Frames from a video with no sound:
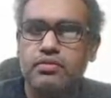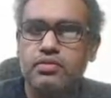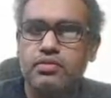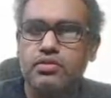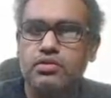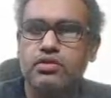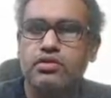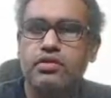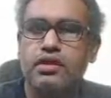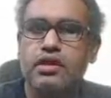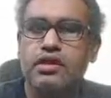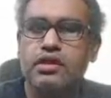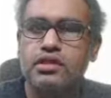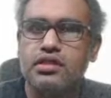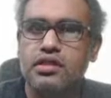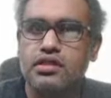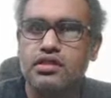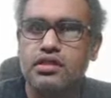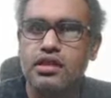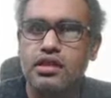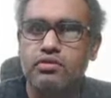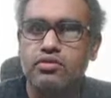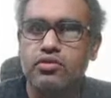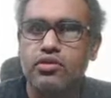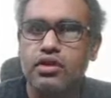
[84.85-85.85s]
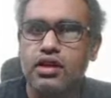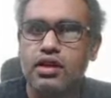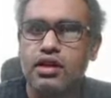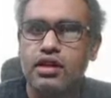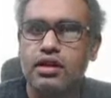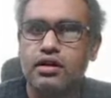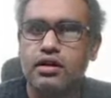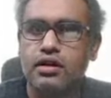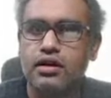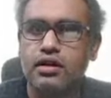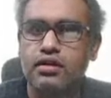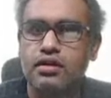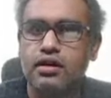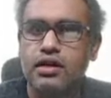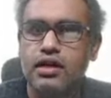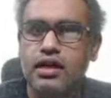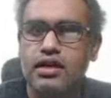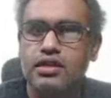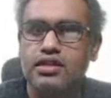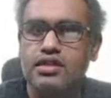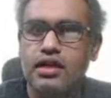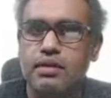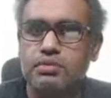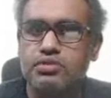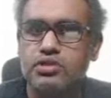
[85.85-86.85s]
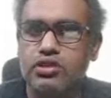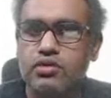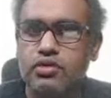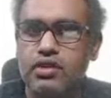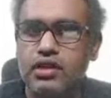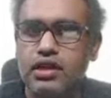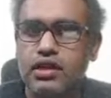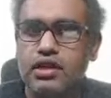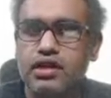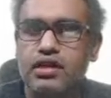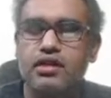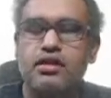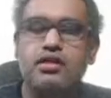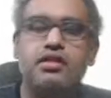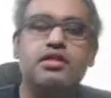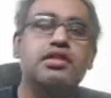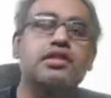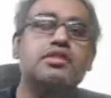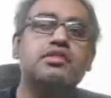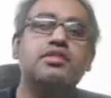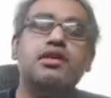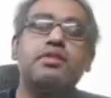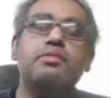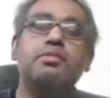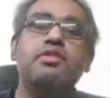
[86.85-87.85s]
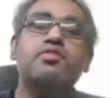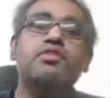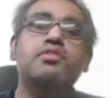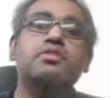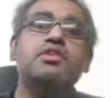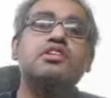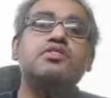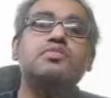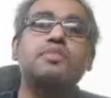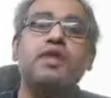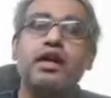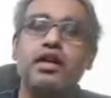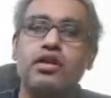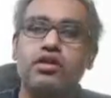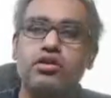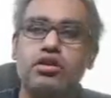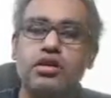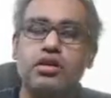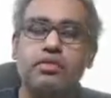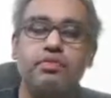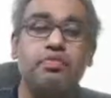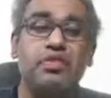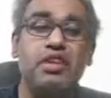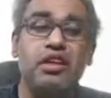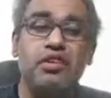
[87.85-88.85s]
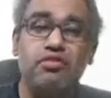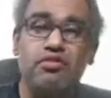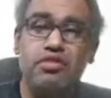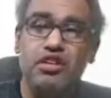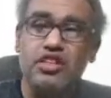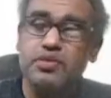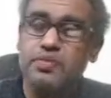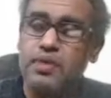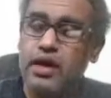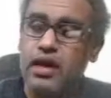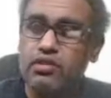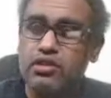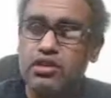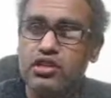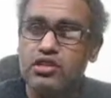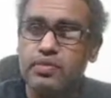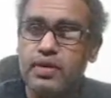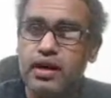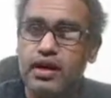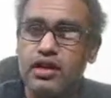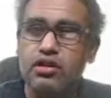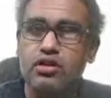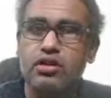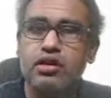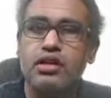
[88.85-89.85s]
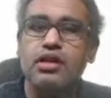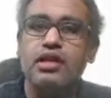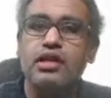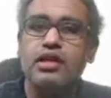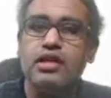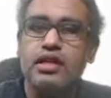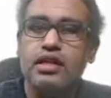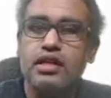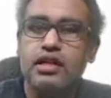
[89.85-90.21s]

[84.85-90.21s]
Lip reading: So we are discussing only the concepts over here. This coming from the spinal cord. Which part of the spinal cord?